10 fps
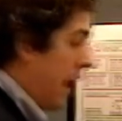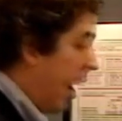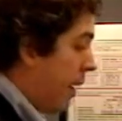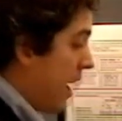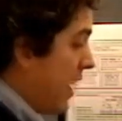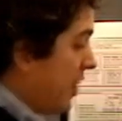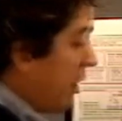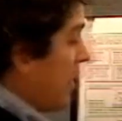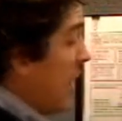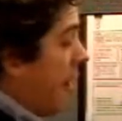And
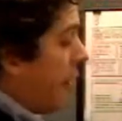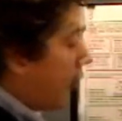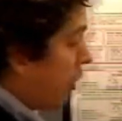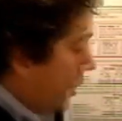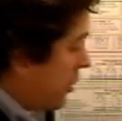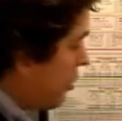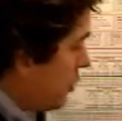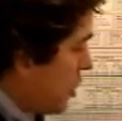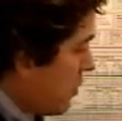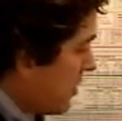so in
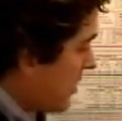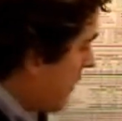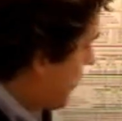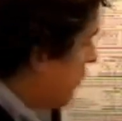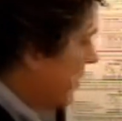Q2, it's the same thing.